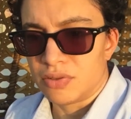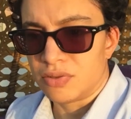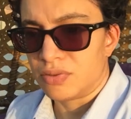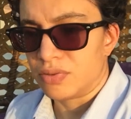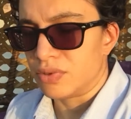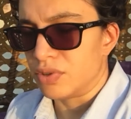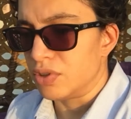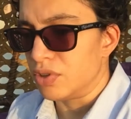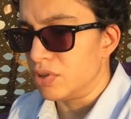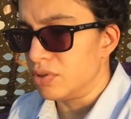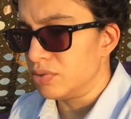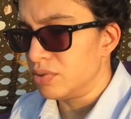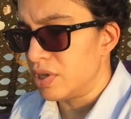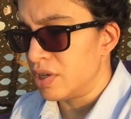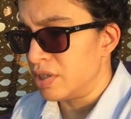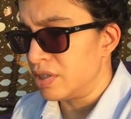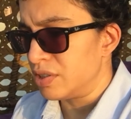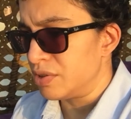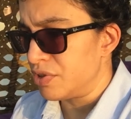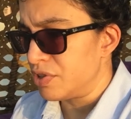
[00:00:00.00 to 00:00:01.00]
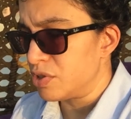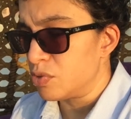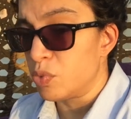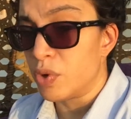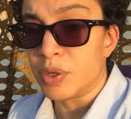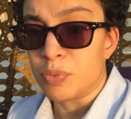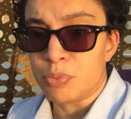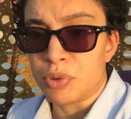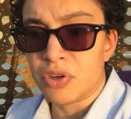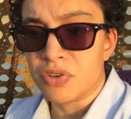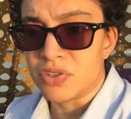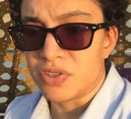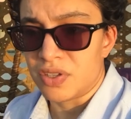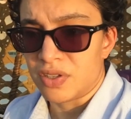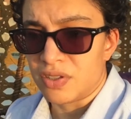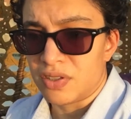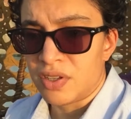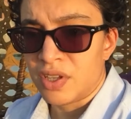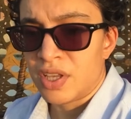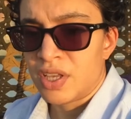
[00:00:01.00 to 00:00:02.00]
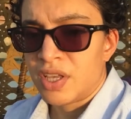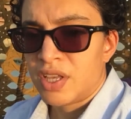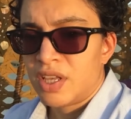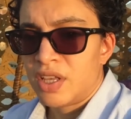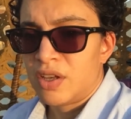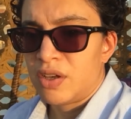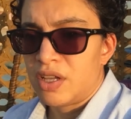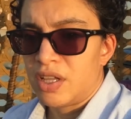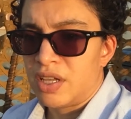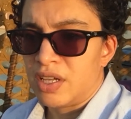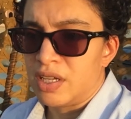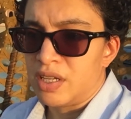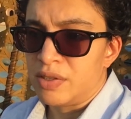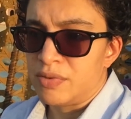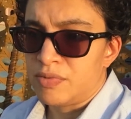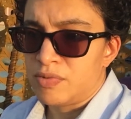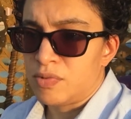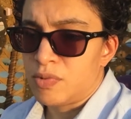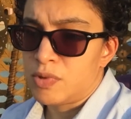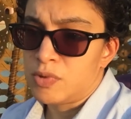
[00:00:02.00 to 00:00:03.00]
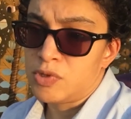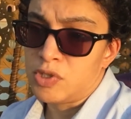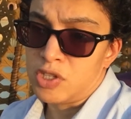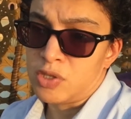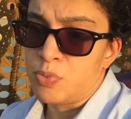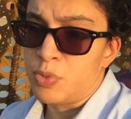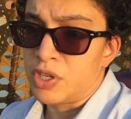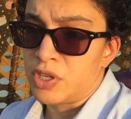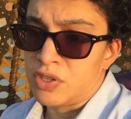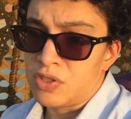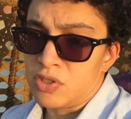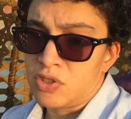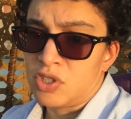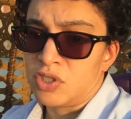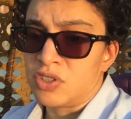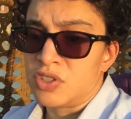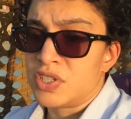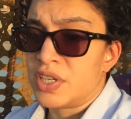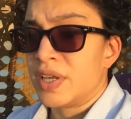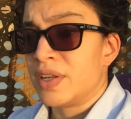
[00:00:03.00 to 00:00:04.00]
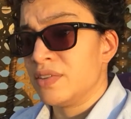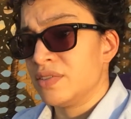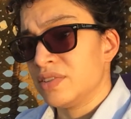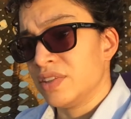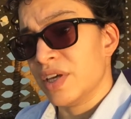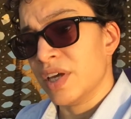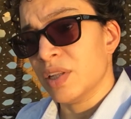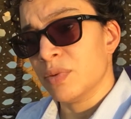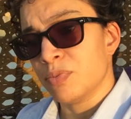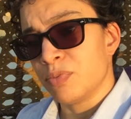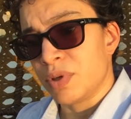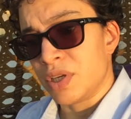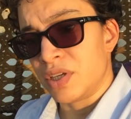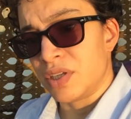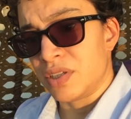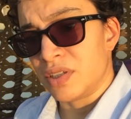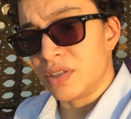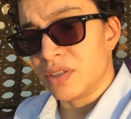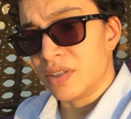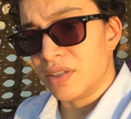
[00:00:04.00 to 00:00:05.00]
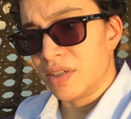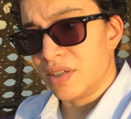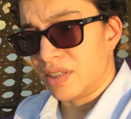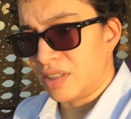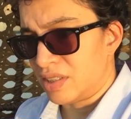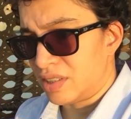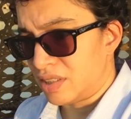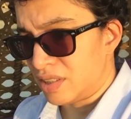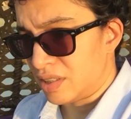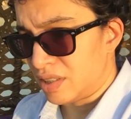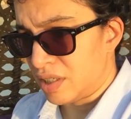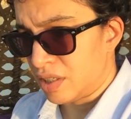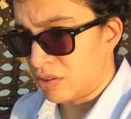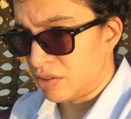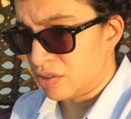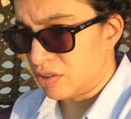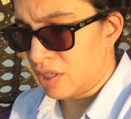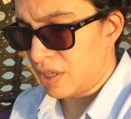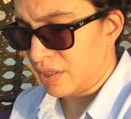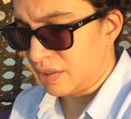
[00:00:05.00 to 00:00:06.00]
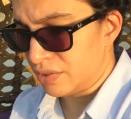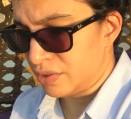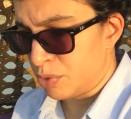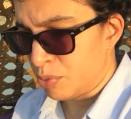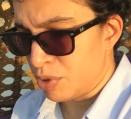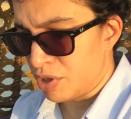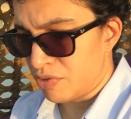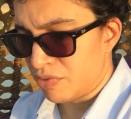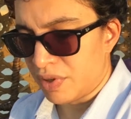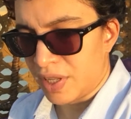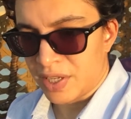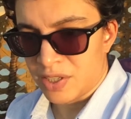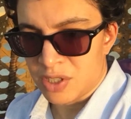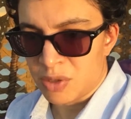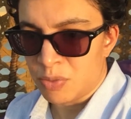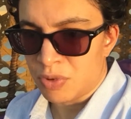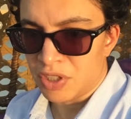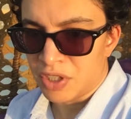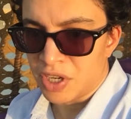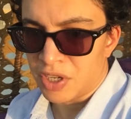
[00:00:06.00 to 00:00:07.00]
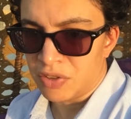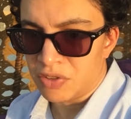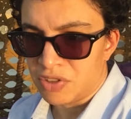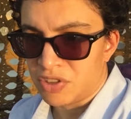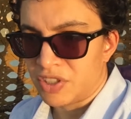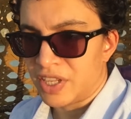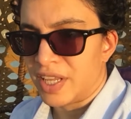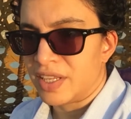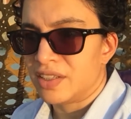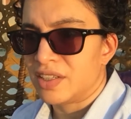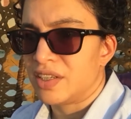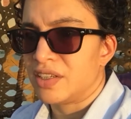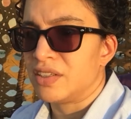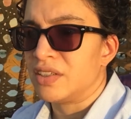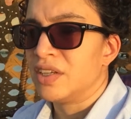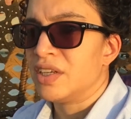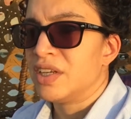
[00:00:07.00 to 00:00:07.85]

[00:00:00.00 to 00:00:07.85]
This one person, just because she decided to help me and to be flexible and understanding,